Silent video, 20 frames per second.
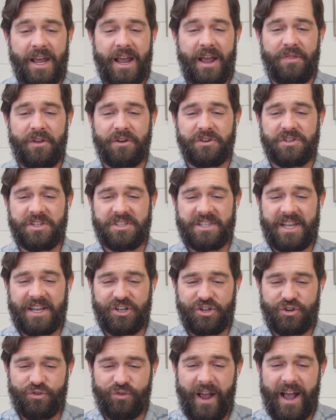and there's just
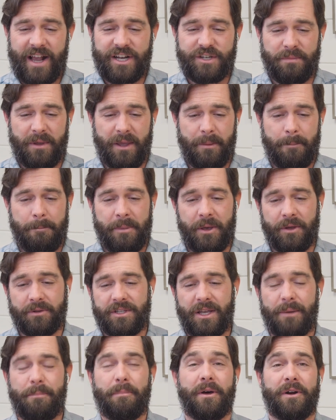like trash being
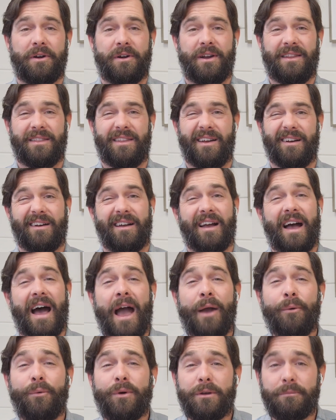built up underneath there?
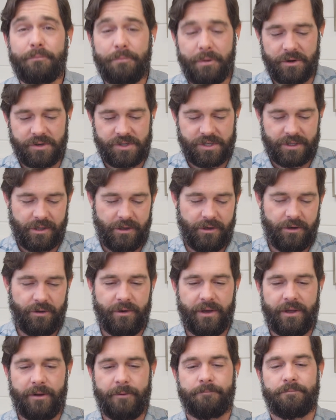I wouldn't personally
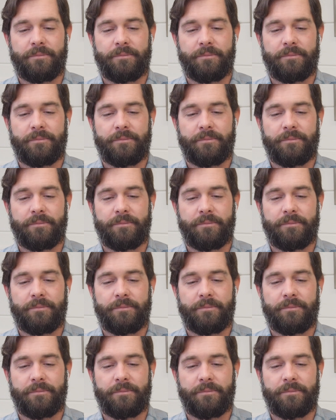do it.